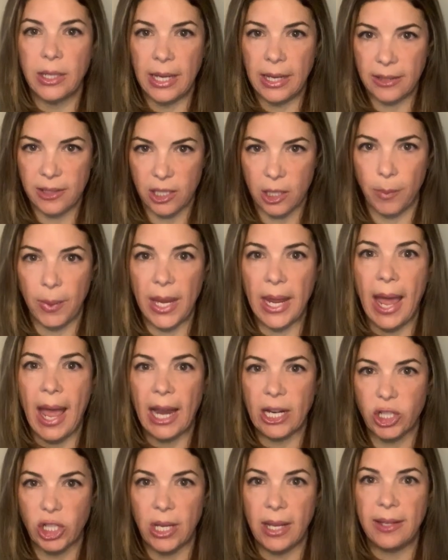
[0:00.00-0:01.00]
needs to be
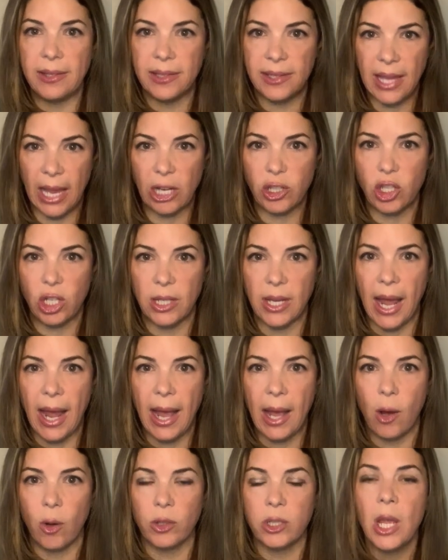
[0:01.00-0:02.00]
actually sectioned
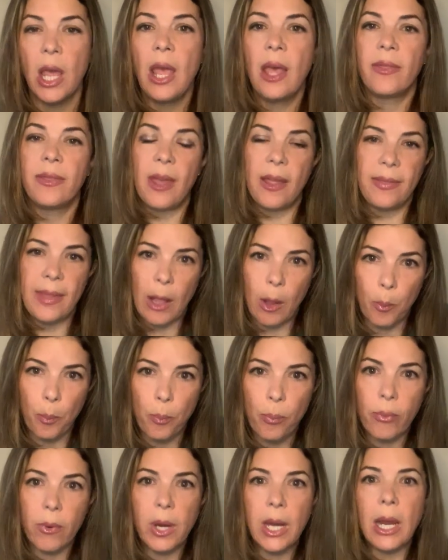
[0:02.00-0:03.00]
out, then they'll
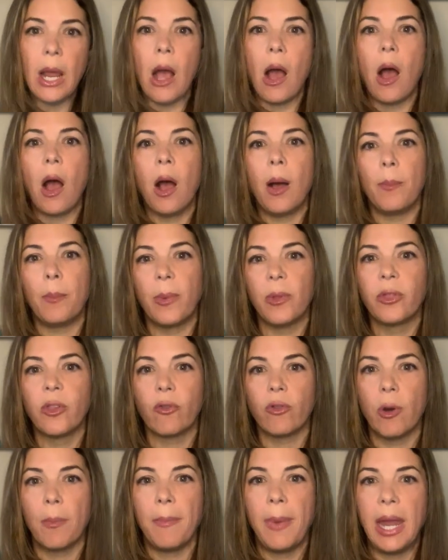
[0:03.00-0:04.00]
bring up the
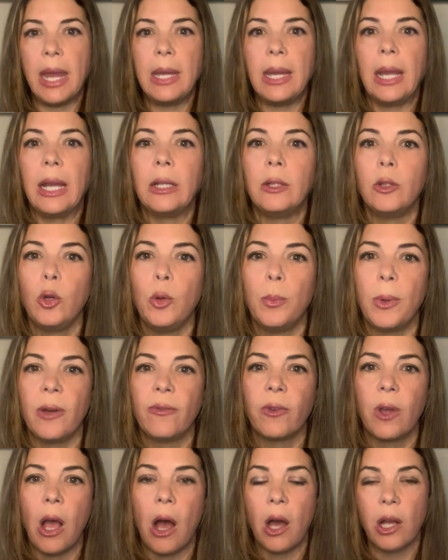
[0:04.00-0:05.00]
remaining loop
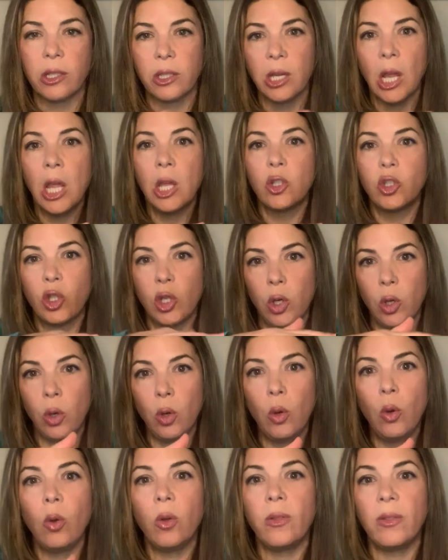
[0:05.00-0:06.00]
of gut
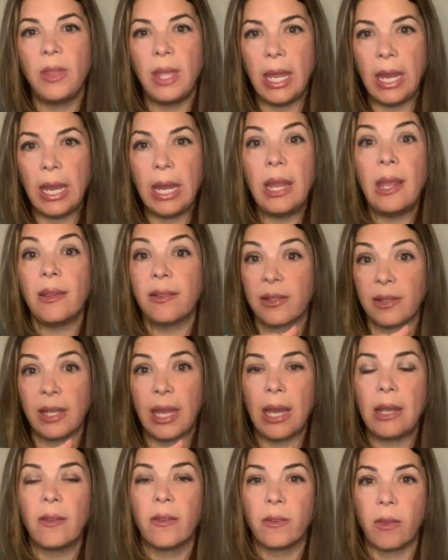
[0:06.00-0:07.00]
to the
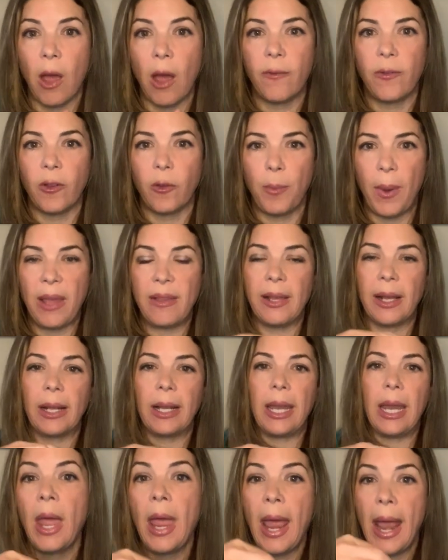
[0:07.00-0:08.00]
skin surface
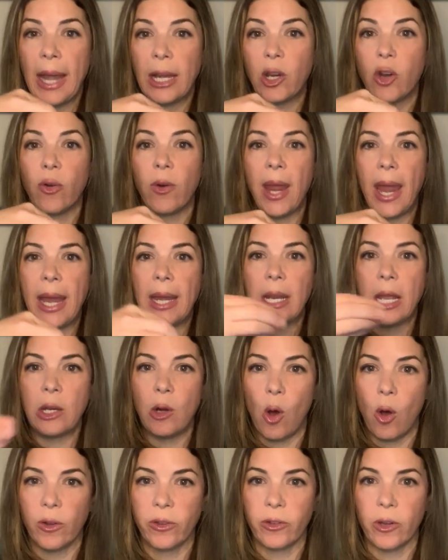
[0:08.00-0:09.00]
basically and create an
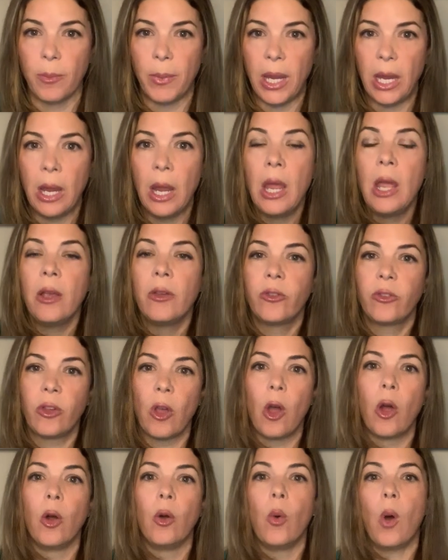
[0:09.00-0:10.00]
ostomy.
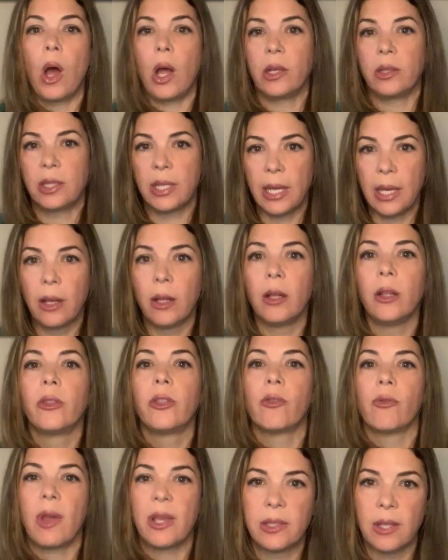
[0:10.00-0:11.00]
So until
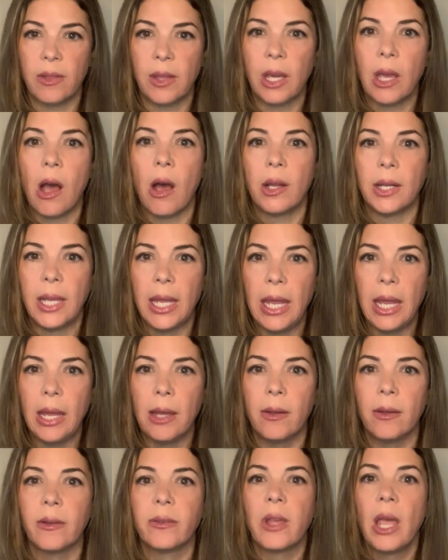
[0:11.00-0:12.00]
the rest of the gut
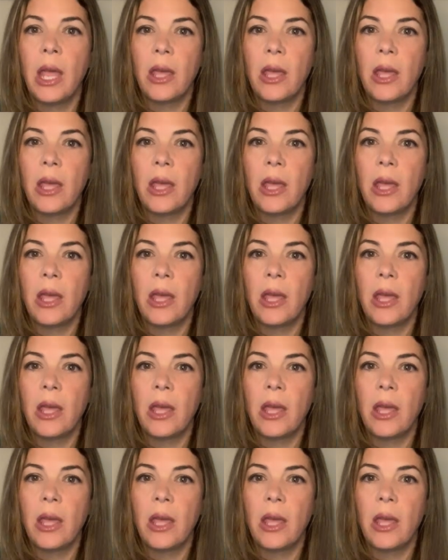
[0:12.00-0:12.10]
heals,